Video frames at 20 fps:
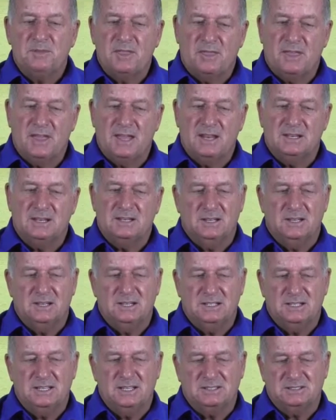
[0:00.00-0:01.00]
then
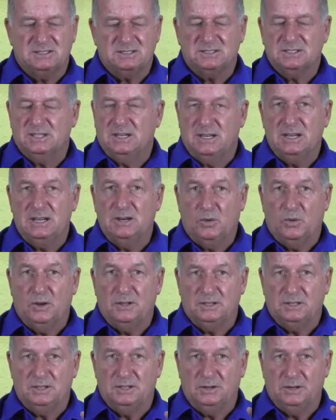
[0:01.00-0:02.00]
it's, you know
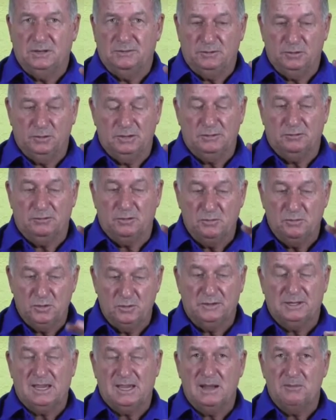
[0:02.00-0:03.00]
what, if you're looking for a
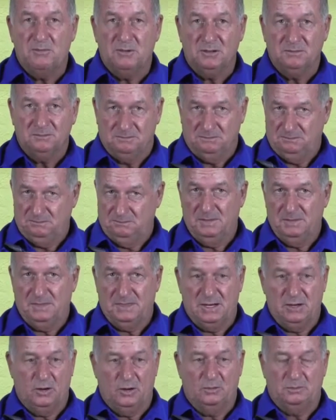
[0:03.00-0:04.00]
movie camera,
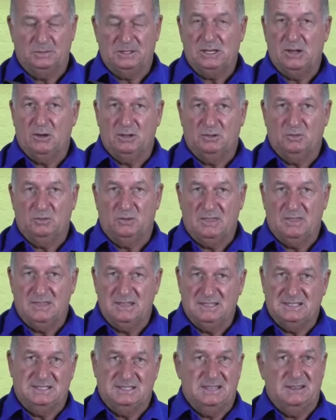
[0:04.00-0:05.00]
then I'd be going with
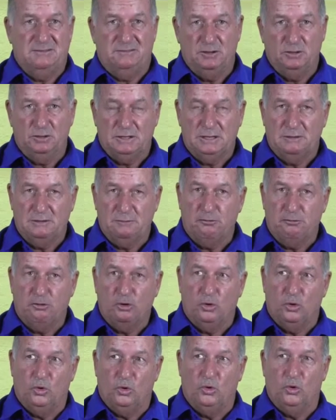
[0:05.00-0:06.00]
this. If you're looking
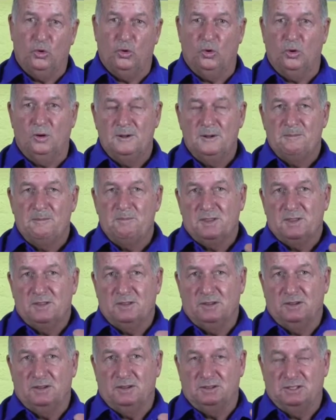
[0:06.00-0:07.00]
for
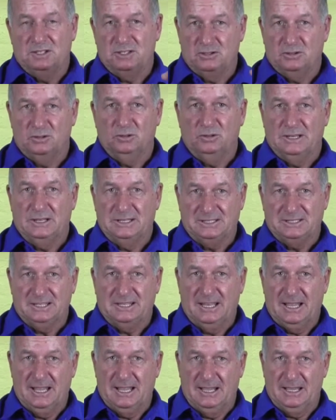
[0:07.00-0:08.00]
the digital
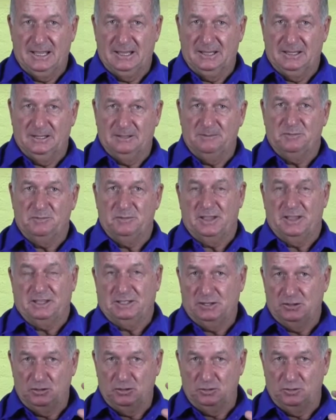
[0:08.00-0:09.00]
SLR
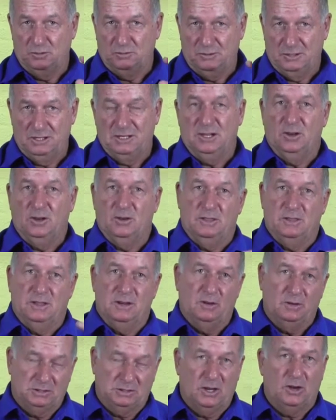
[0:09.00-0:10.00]
that can do video,
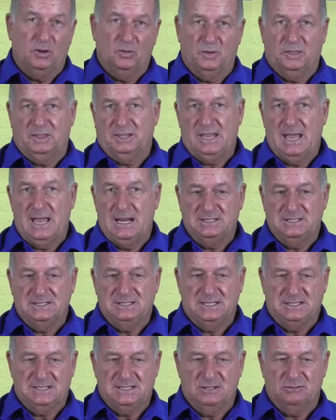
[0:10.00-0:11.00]
then I'd go with the Canon
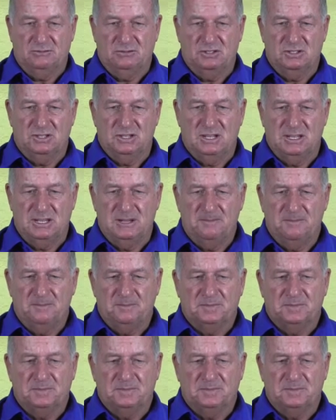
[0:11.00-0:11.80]
600D.